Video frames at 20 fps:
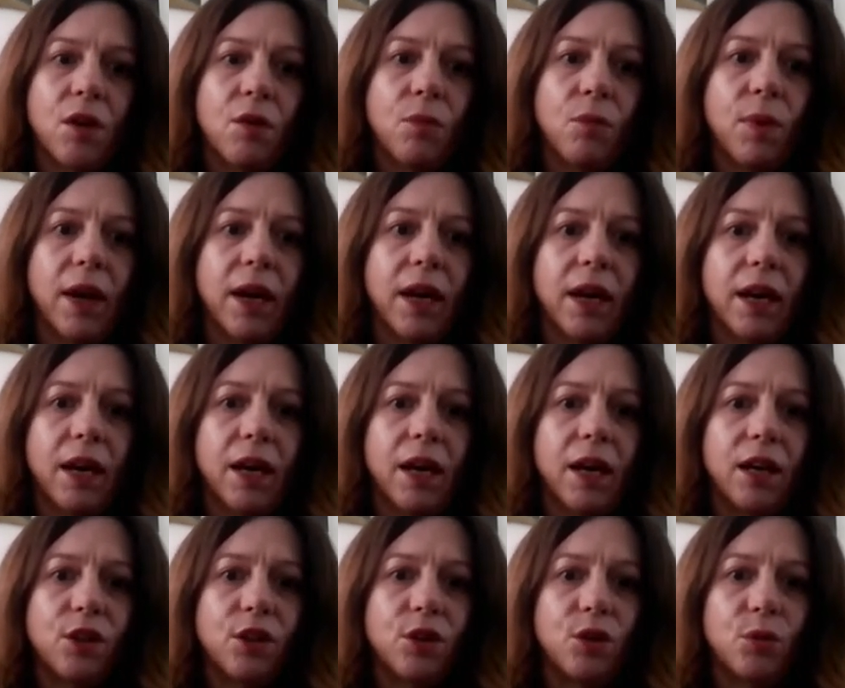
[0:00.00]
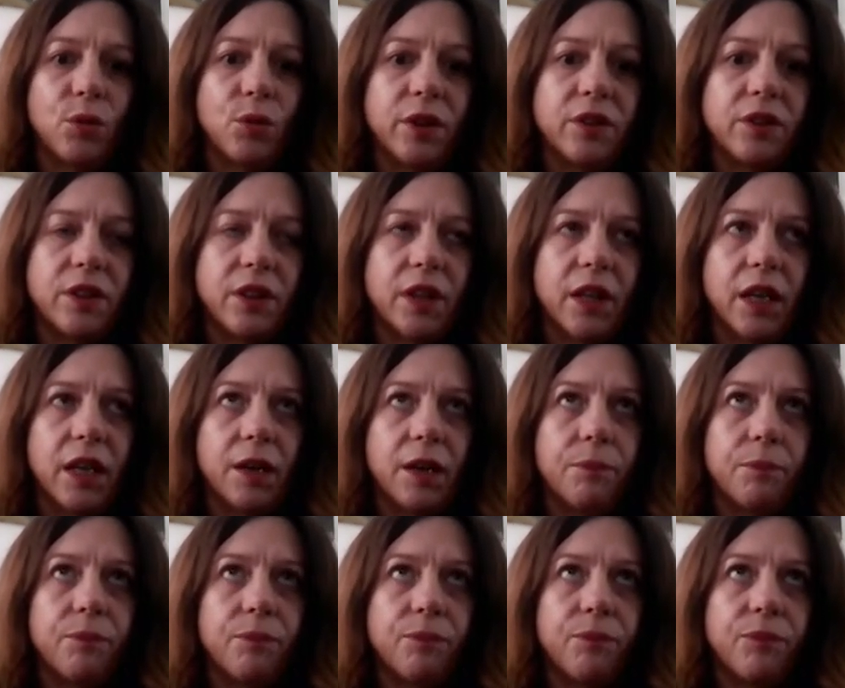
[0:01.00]
where you would
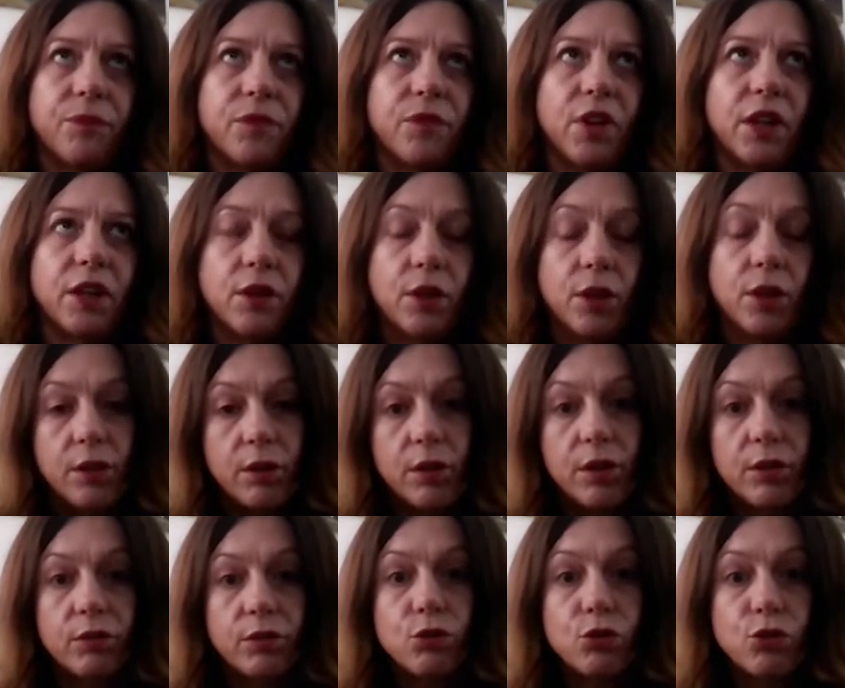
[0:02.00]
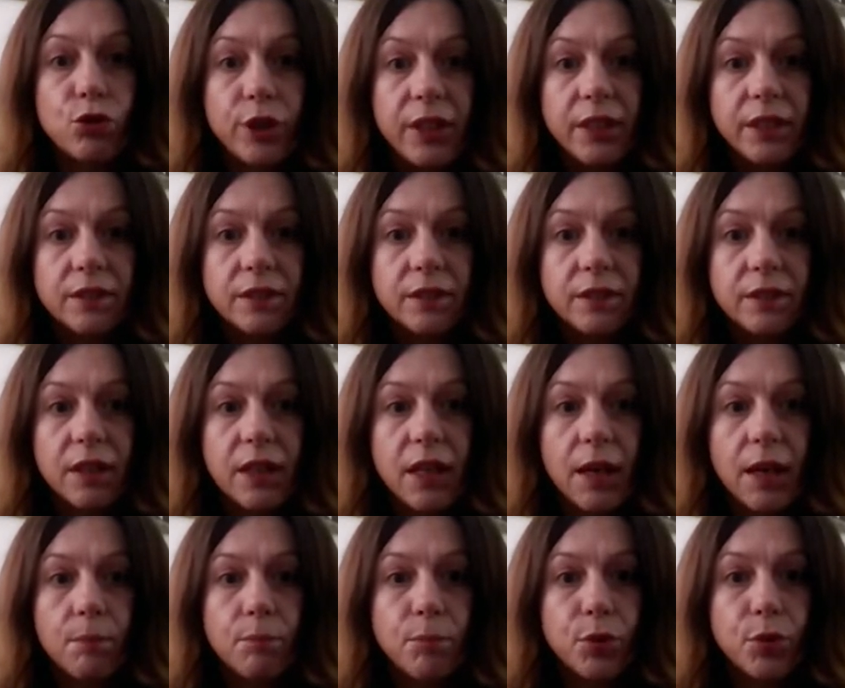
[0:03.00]
take a street
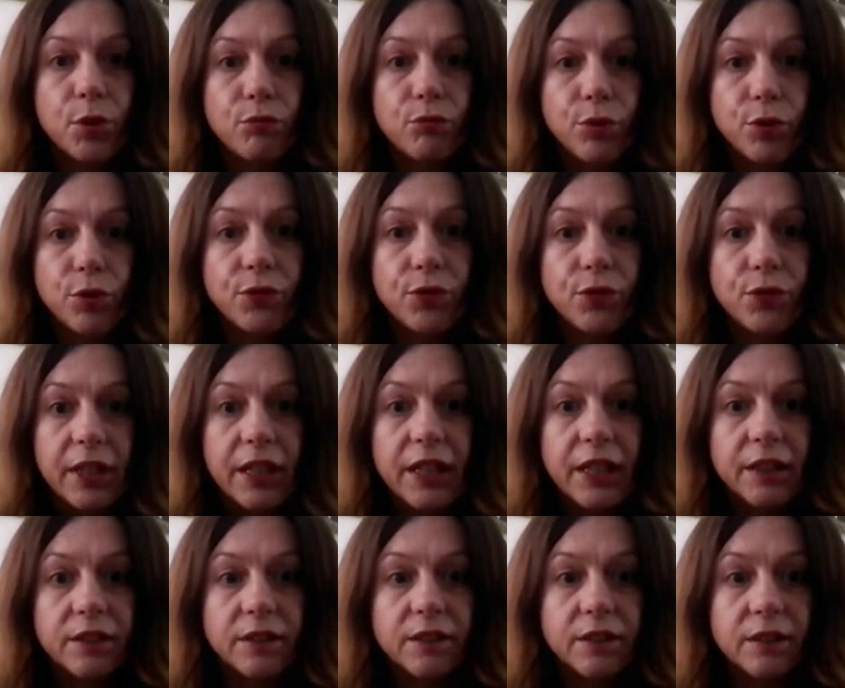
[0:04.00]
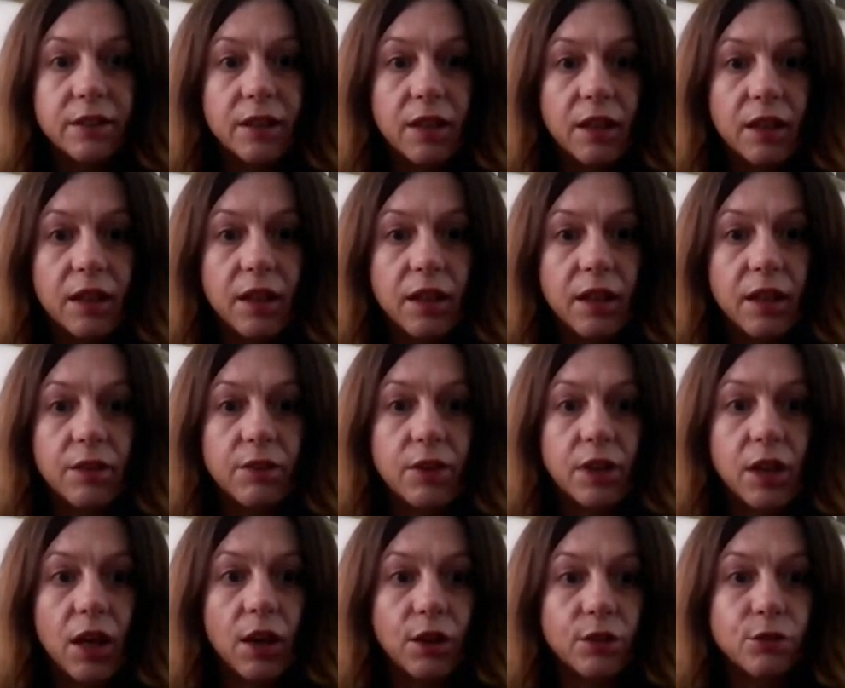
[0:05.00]
and put a roof on it, a
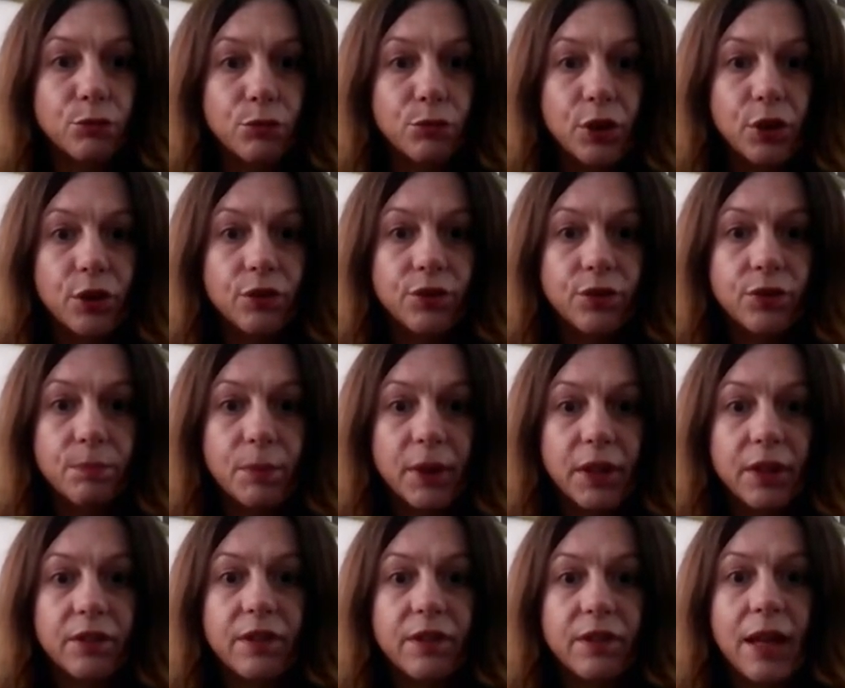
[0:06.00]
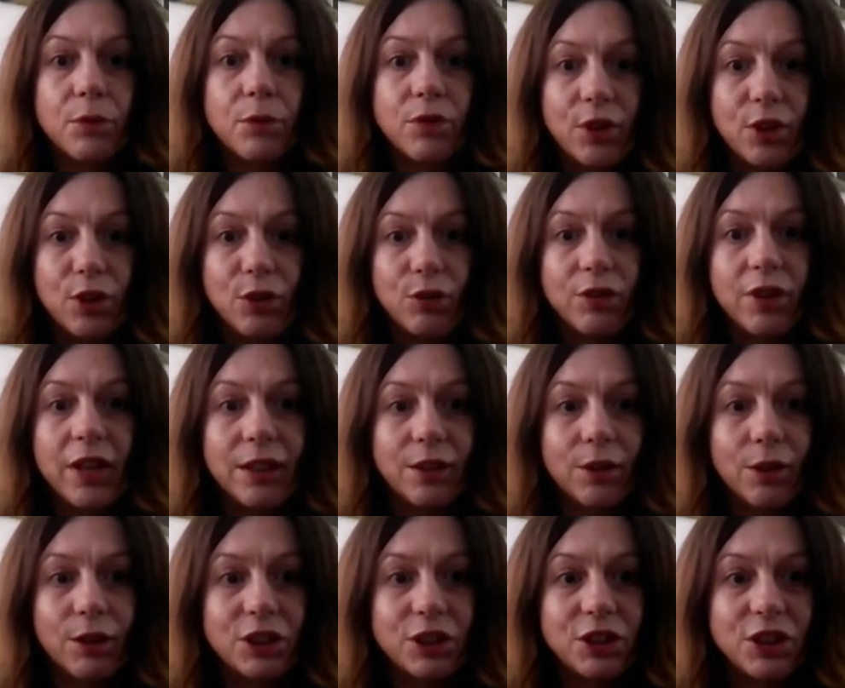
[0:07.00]
glass roof, because that was the new
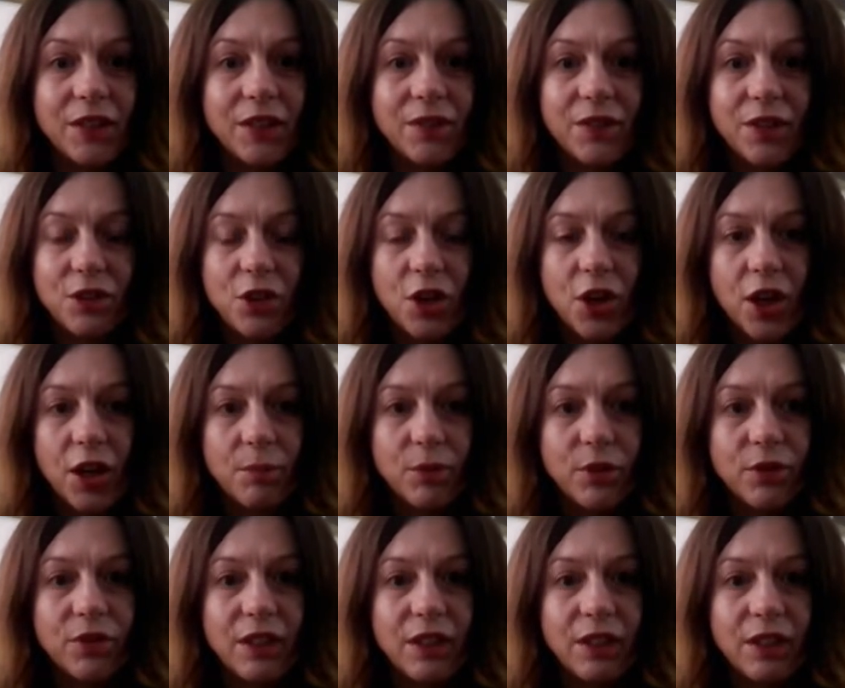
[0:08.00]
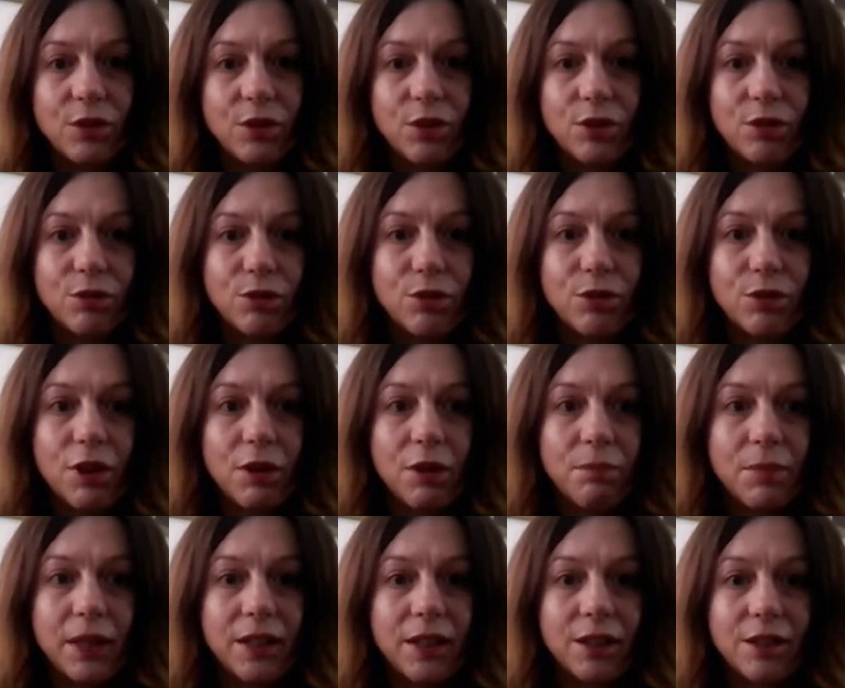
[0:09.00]
technology at the time, was these
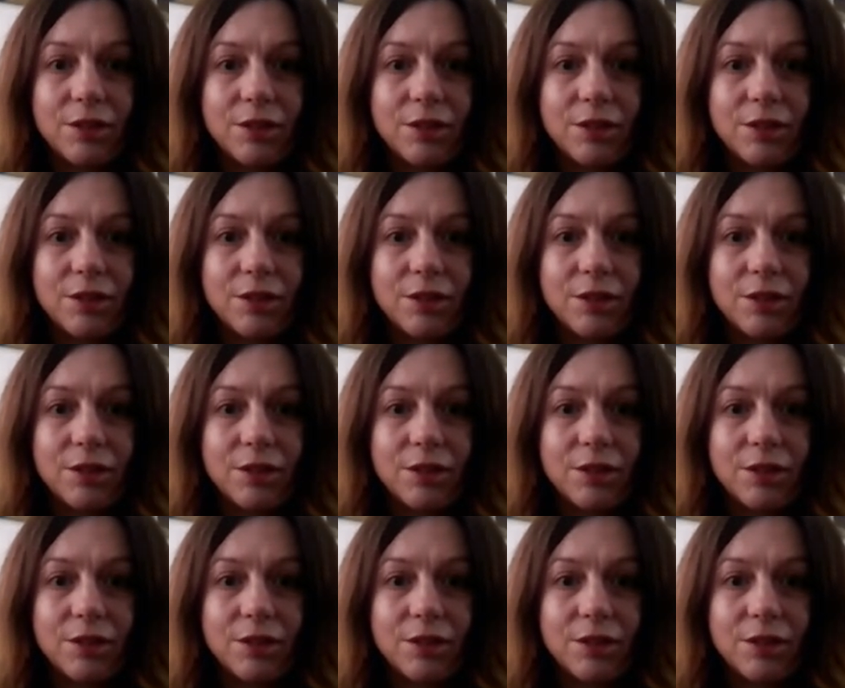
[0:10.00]
great big